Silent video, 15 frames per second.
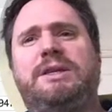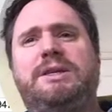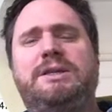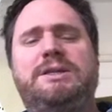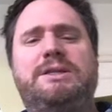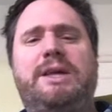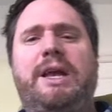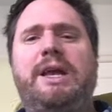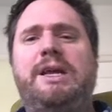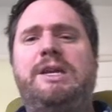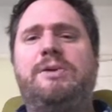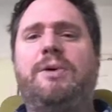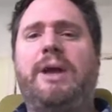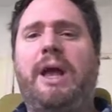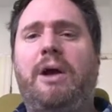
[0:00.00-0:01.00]
It doesn't take
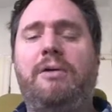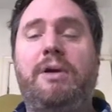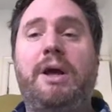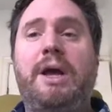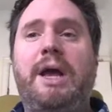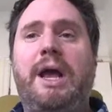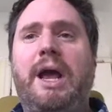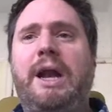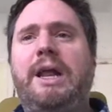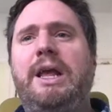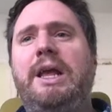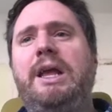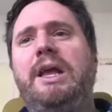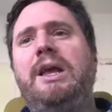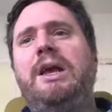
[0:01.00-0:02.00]
into account
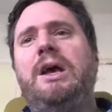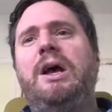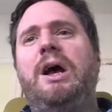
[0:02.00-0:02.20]
any